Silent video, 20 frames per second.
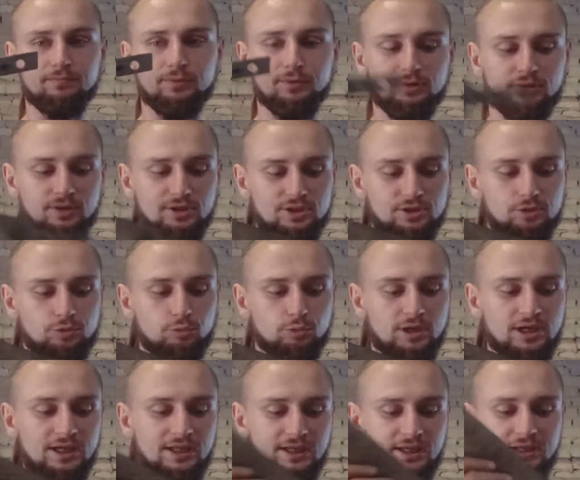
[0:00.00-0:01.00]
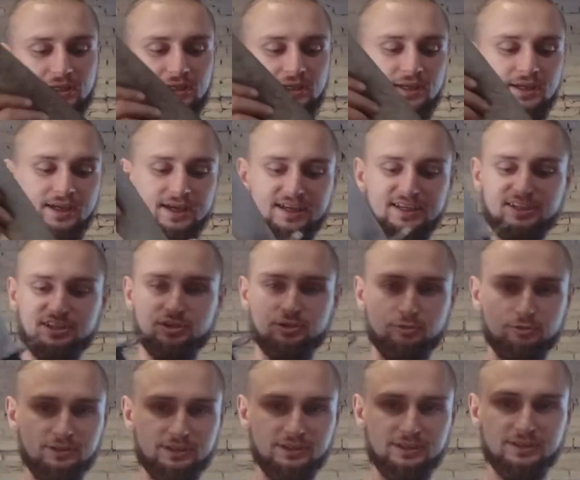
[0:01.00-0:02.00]
put this together and
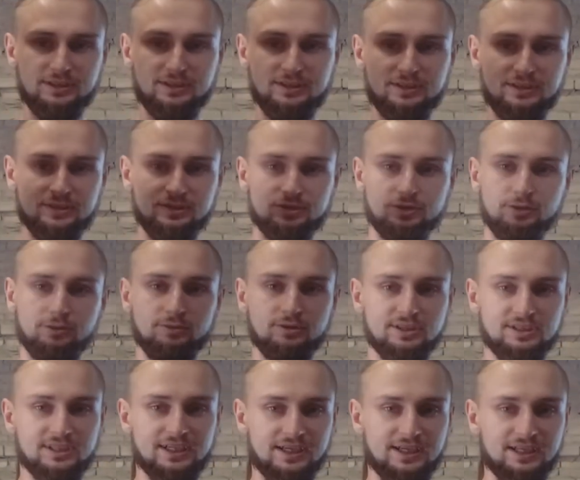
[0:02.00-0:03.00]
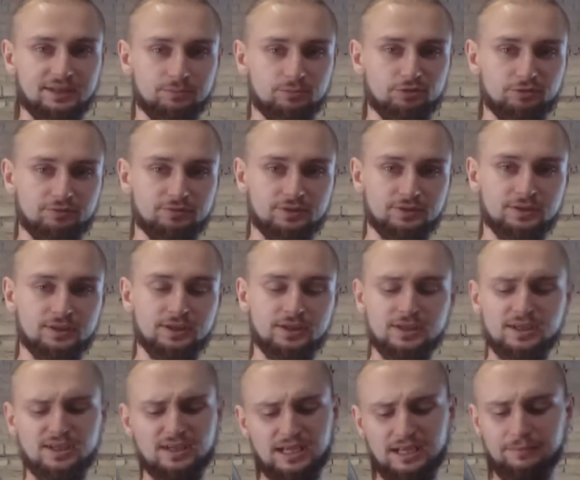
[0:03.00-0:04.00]
screw it so this cannot move,
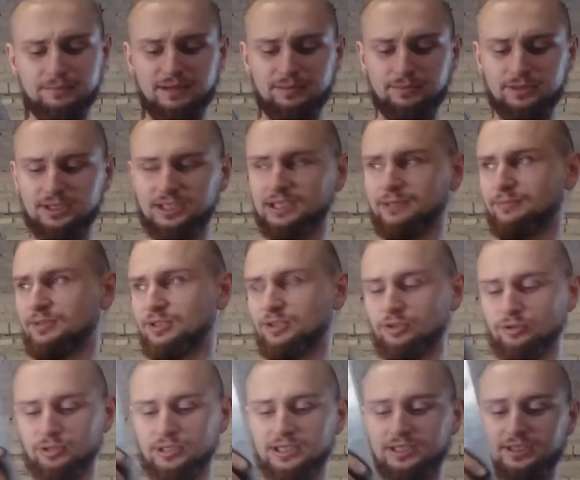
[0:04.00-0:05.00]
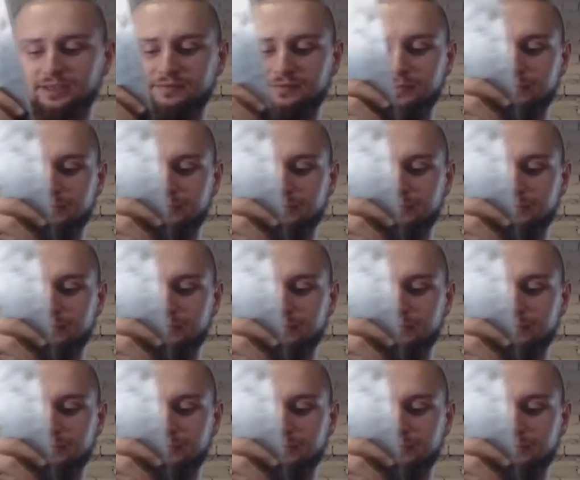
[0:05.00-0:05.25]
and maybe a little bit connected